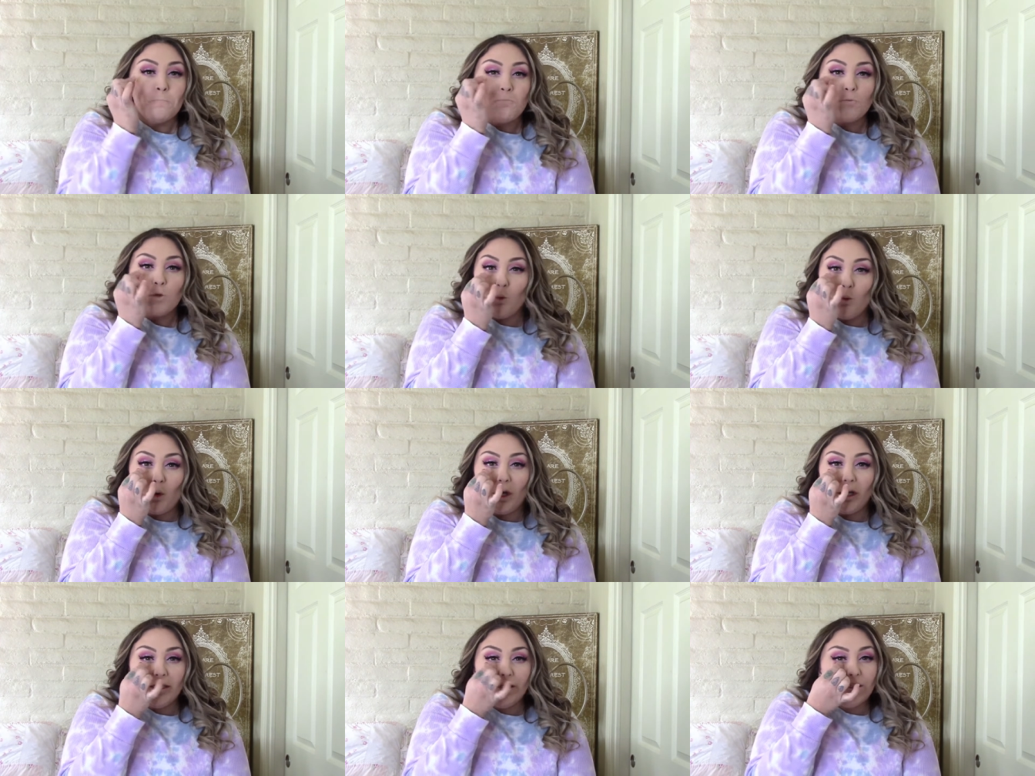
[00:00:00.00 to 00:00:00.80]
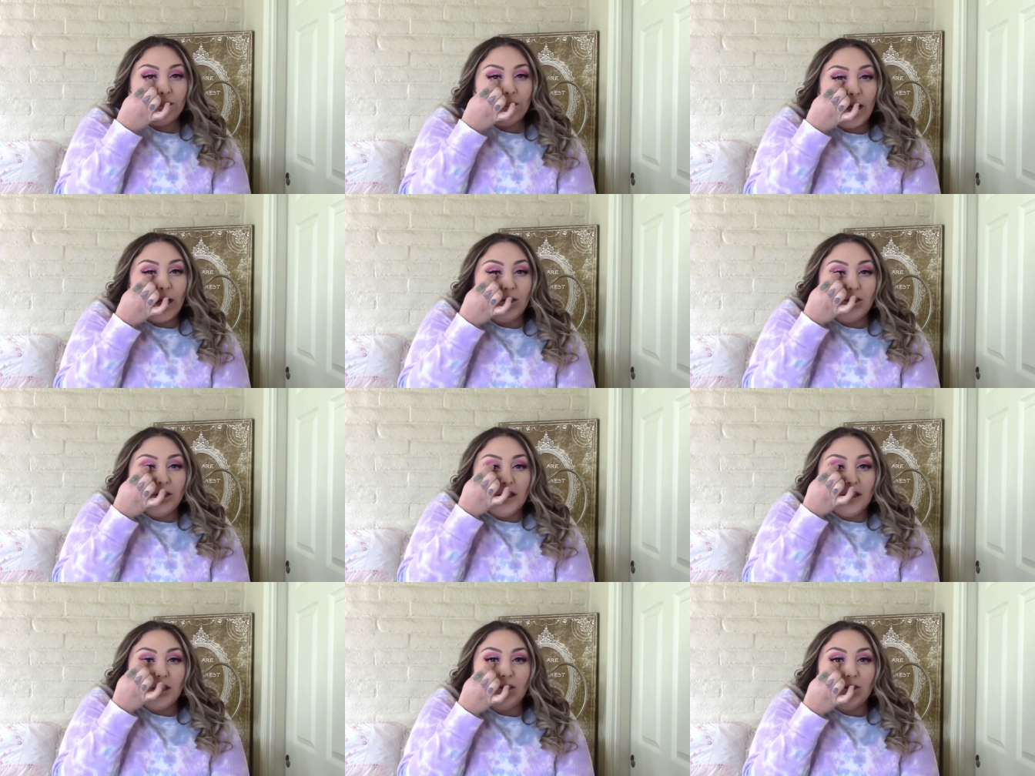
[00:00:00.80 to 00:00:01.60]
one
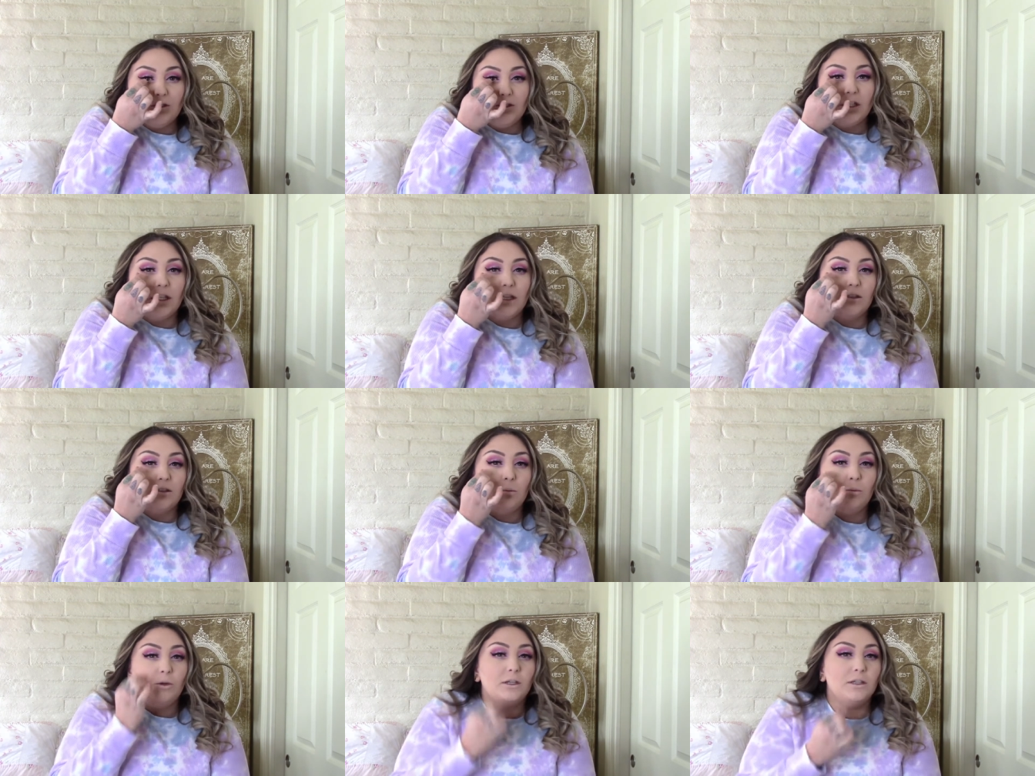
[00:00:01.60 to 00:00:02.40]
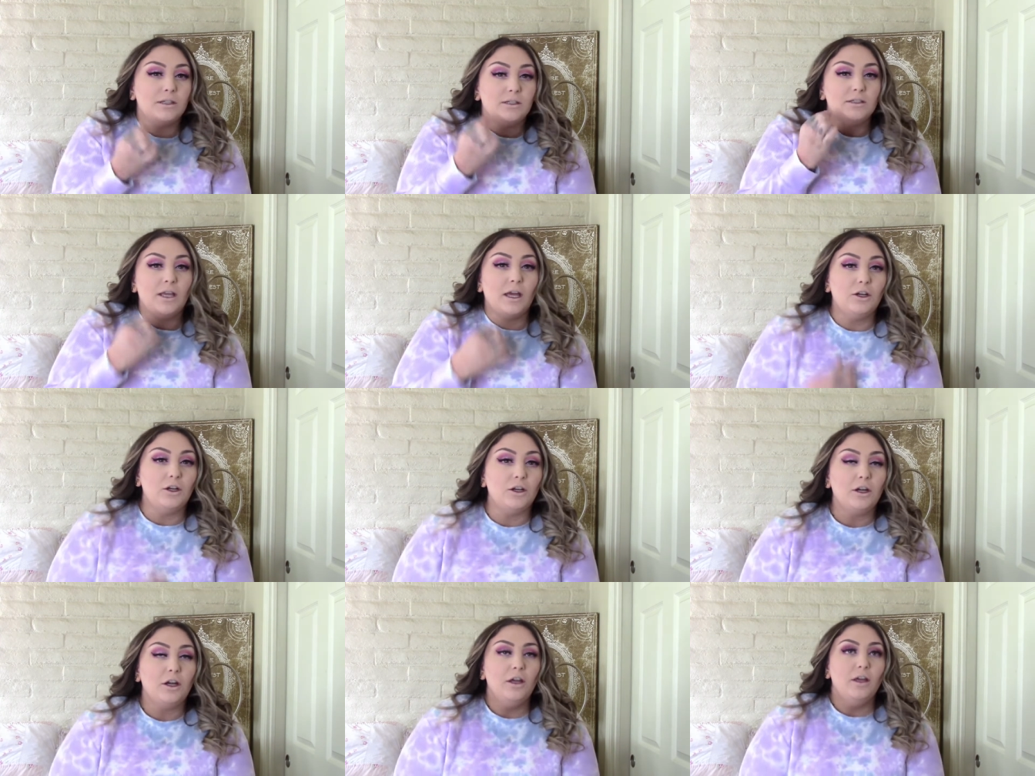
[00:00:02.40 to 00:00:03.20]
section that's usually like somewhere in the
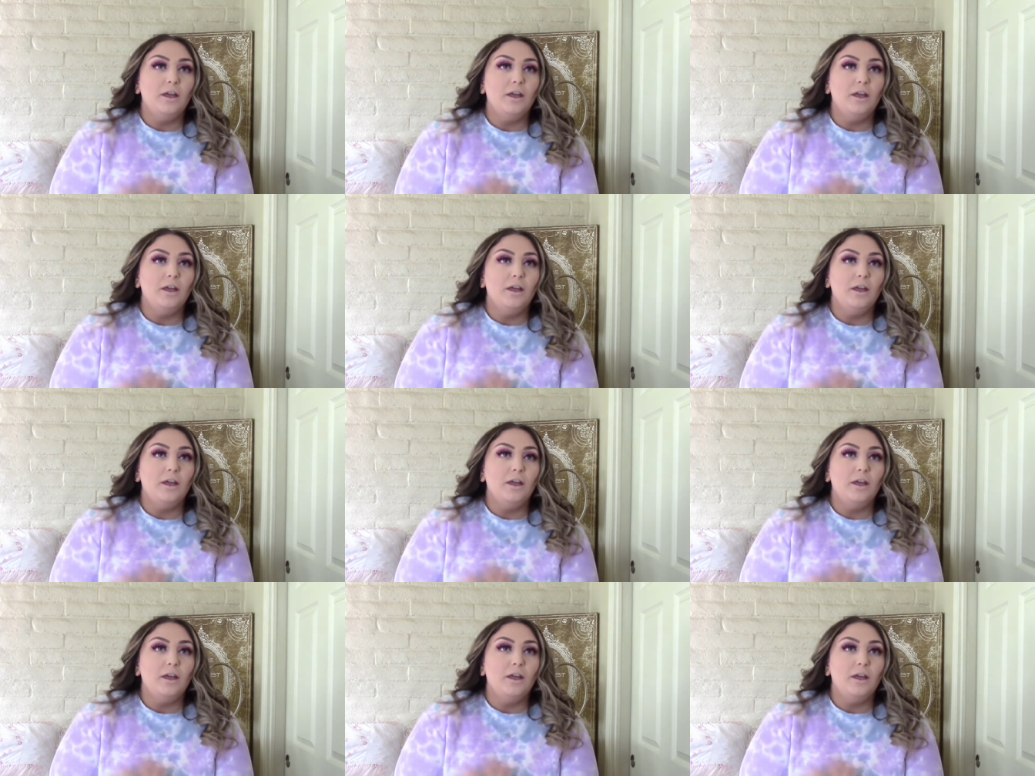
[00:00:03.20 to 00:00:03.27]
center